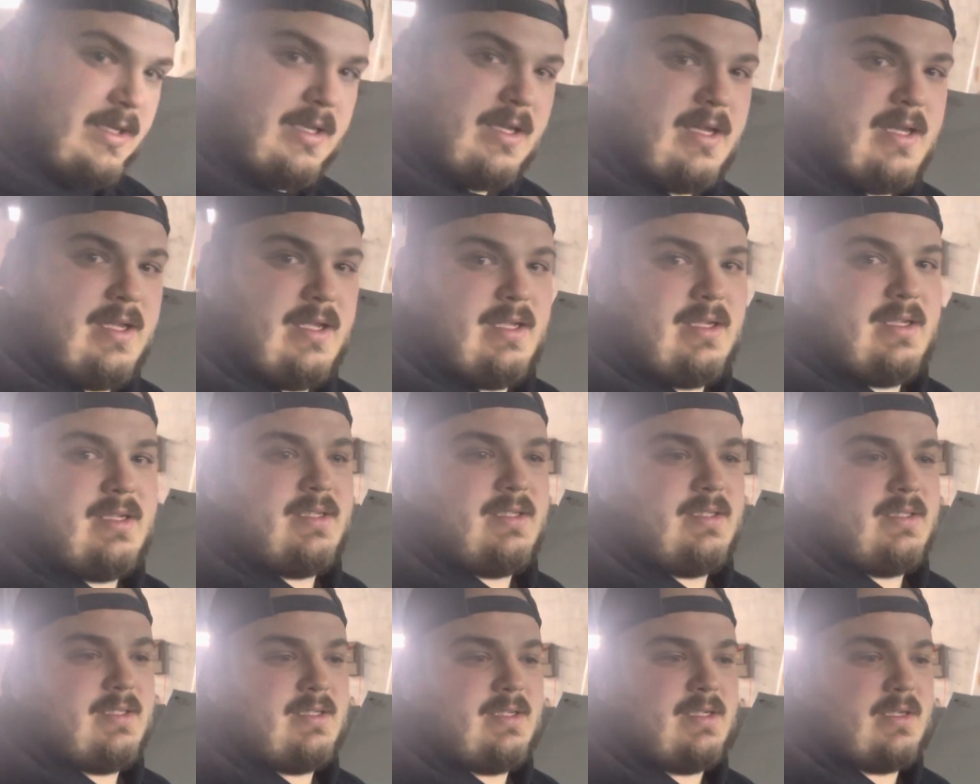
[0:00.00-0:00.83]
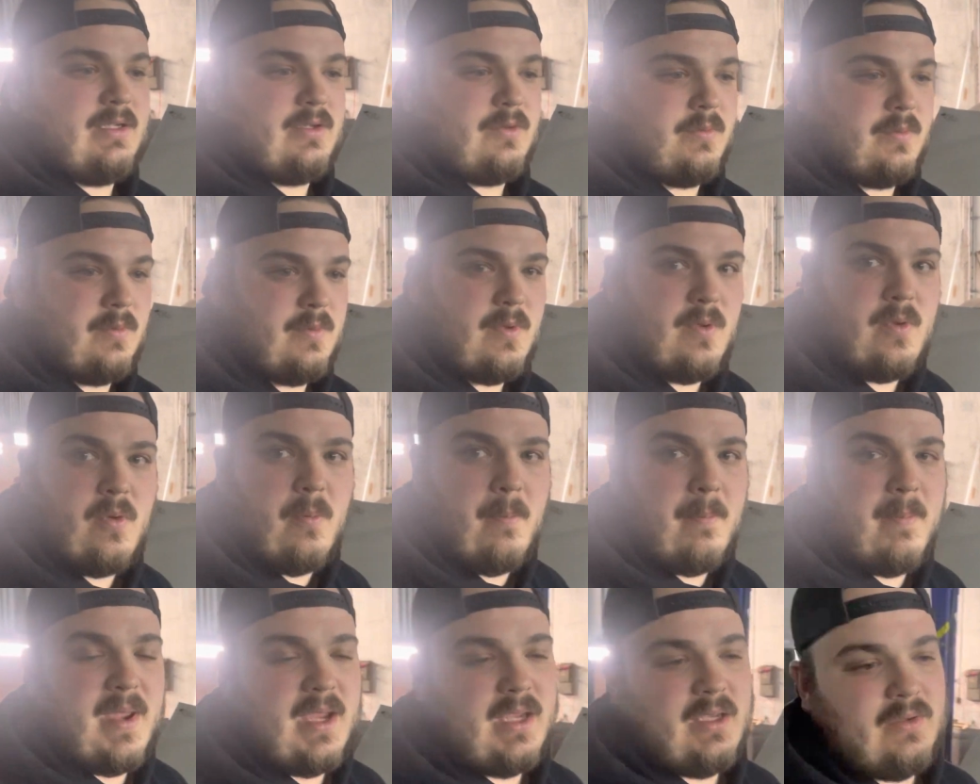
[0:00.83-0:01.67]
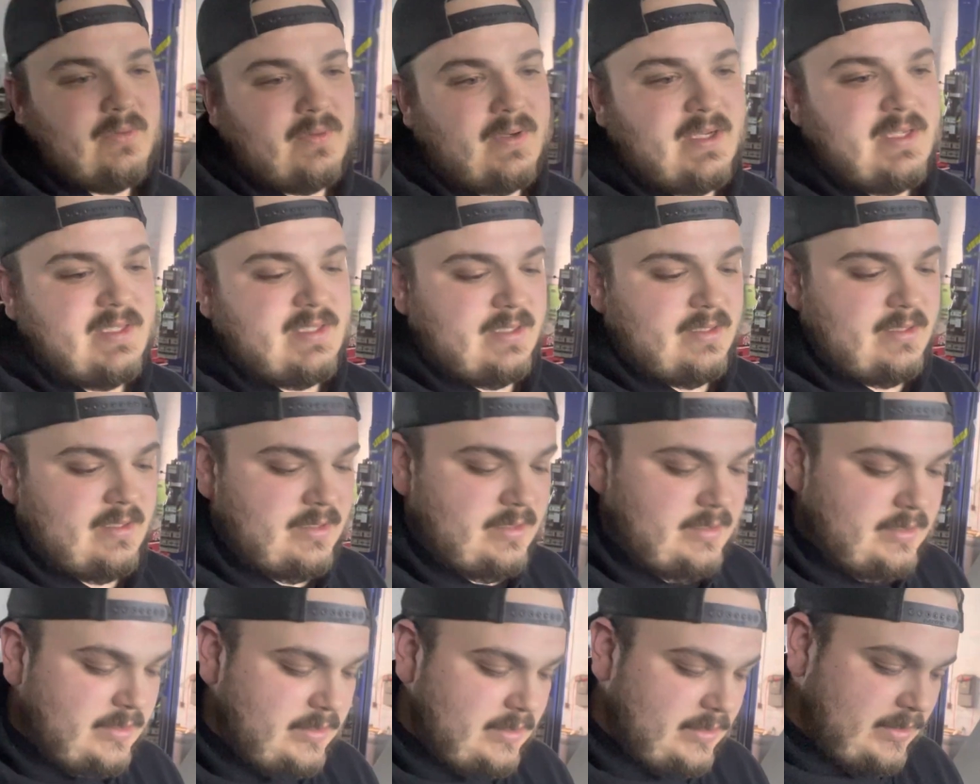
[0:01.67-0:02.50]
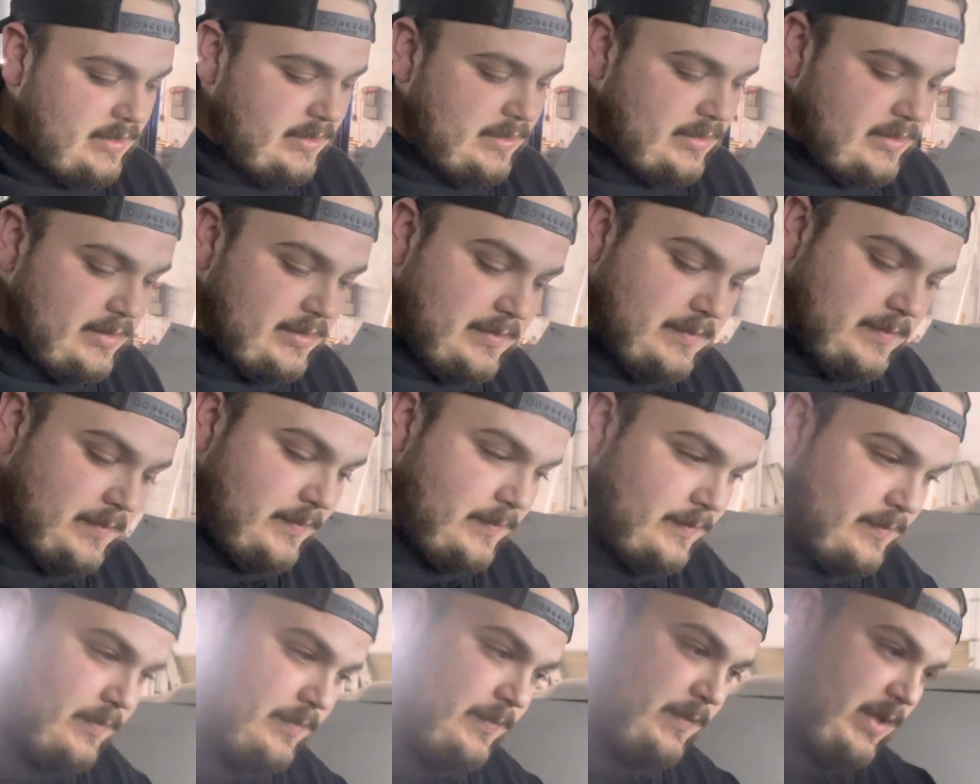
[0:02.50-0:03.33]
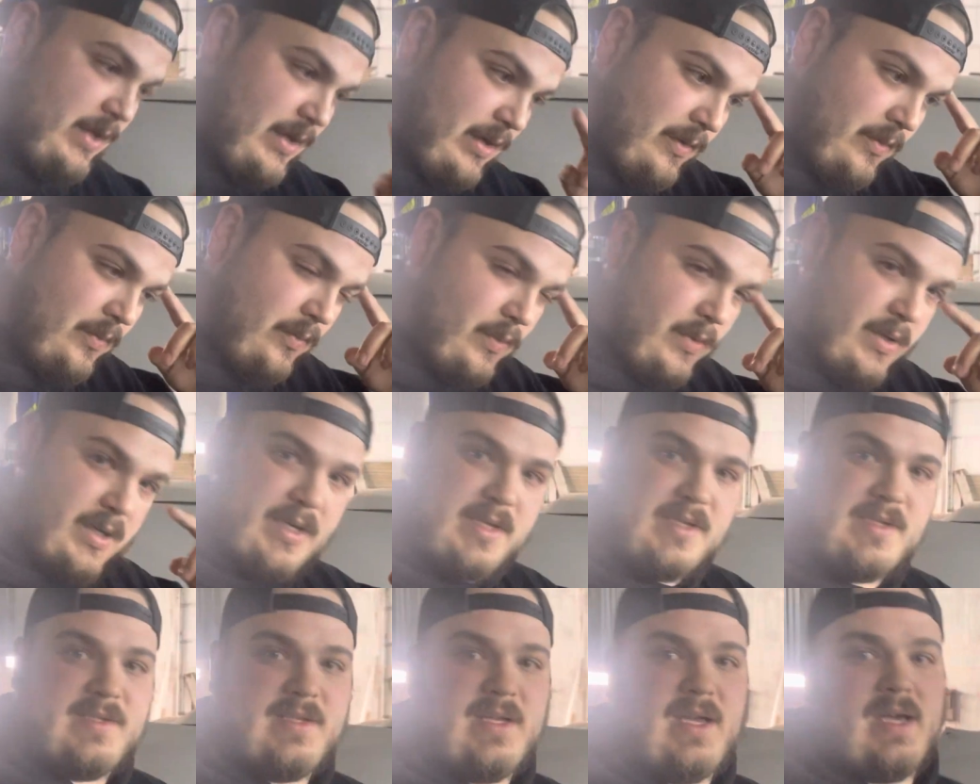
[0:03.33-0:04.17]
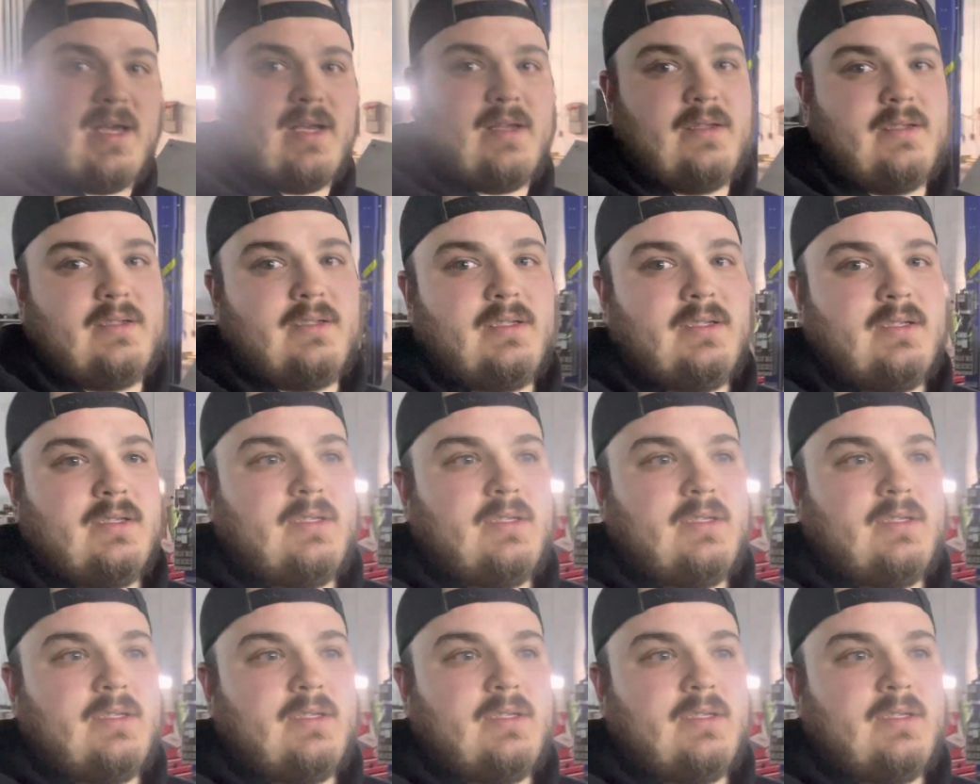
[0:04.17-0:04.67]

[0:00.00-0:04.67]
And main reason, you know, 1 is data.